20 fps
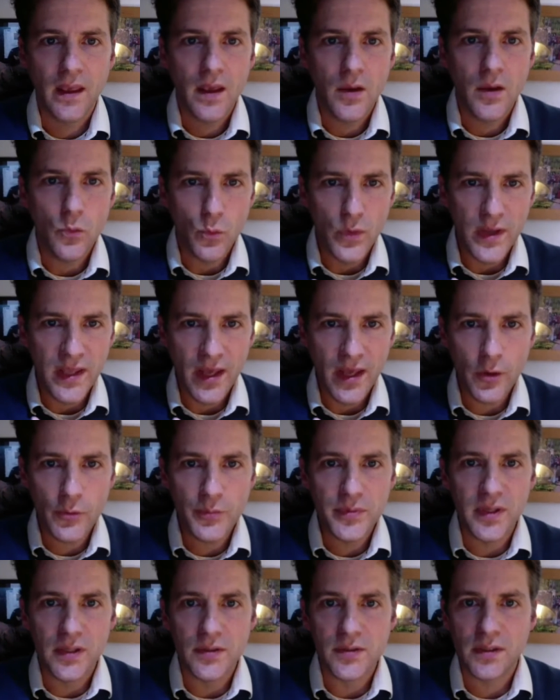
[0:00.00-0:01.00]
We help
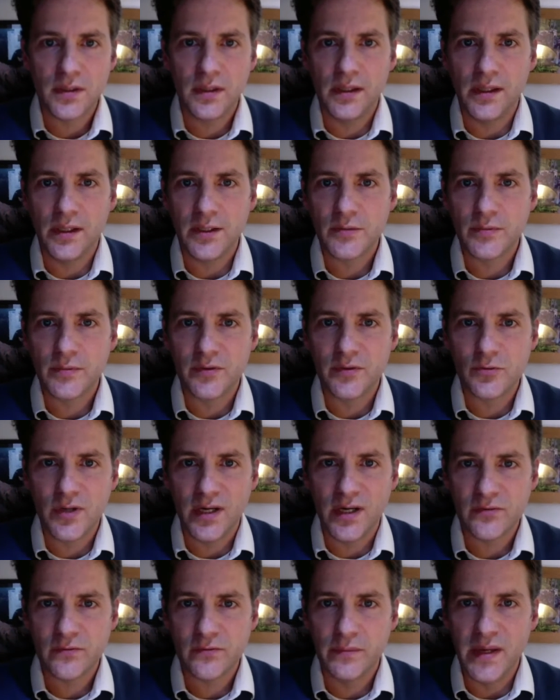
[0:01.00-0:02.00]
those clients with
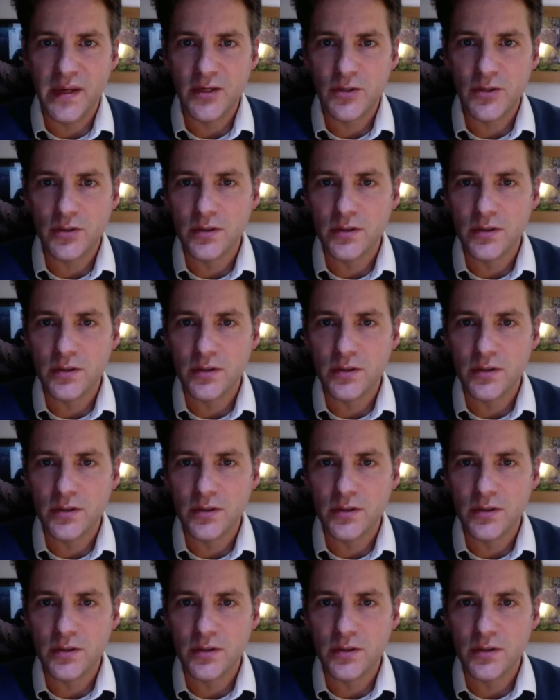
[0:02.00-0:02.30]
transformation